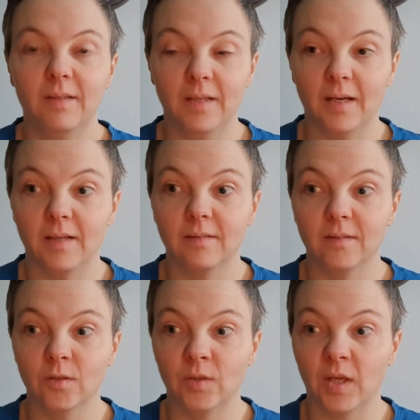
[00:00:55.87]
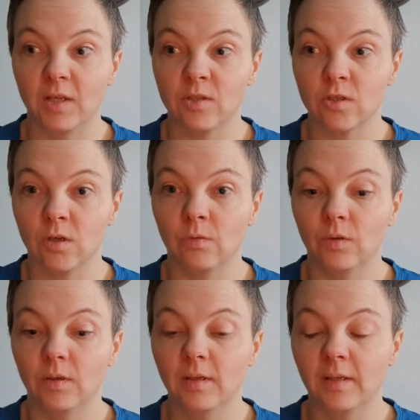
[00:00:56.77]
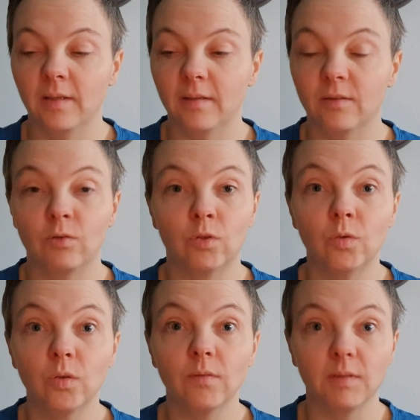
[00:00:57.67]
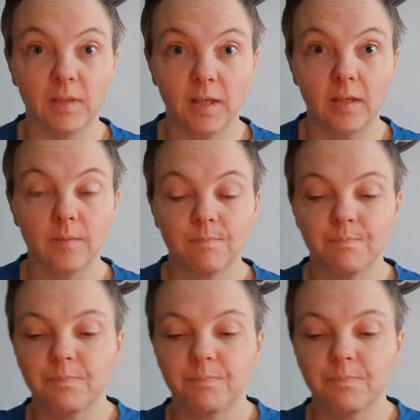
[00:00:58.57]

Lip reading: Yeah, okay, so the rune of the day